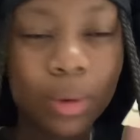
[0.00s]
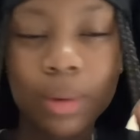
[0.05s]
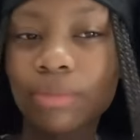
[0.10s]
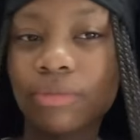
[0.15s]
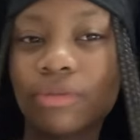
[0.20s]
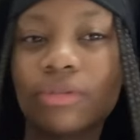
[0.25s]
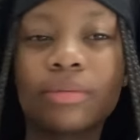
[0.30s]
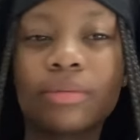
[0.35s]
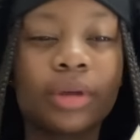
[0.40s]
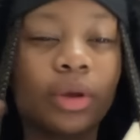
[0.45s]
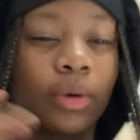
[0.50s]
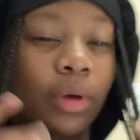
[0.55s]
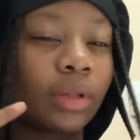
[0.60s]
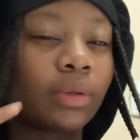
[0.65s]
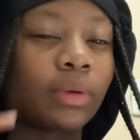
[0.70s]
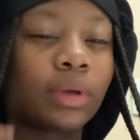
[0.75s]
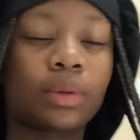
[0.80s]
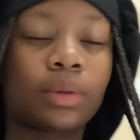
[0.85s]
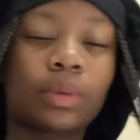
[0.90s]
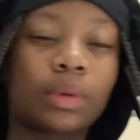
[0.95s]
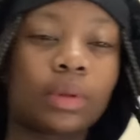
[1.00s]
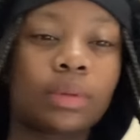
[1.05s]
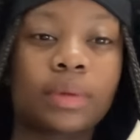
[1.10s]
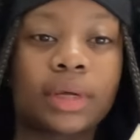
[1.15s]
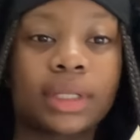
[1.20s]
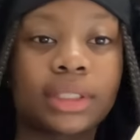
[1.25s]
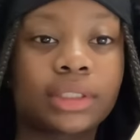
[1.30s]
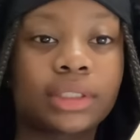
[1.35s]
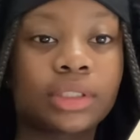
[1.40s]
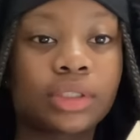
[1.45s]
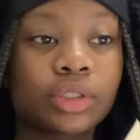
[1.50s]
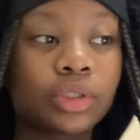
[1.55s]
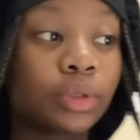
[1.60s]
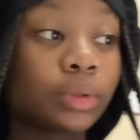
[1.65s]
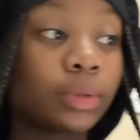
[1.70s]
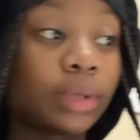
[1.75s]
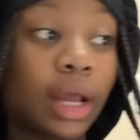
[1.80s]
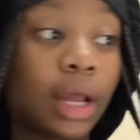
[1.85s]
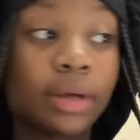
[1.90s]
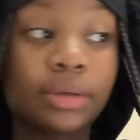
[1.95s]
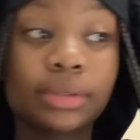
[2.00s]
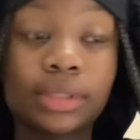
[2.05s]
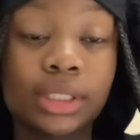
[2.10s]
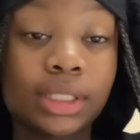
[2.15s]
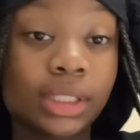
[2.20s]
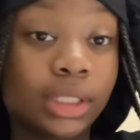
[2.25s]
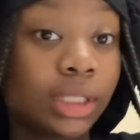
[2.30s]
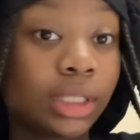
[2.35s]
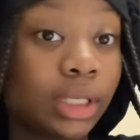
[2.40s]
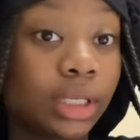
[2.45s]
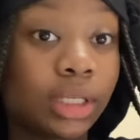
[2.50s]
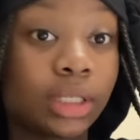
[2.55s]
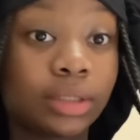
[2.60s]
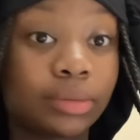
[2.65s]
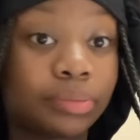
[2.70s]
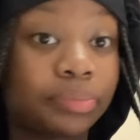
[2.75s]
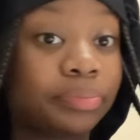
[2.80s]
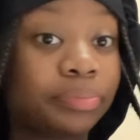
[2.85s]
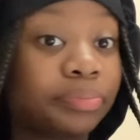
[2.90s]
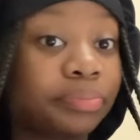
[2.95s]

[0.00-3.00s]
i'm filming what what what what so now this thing uh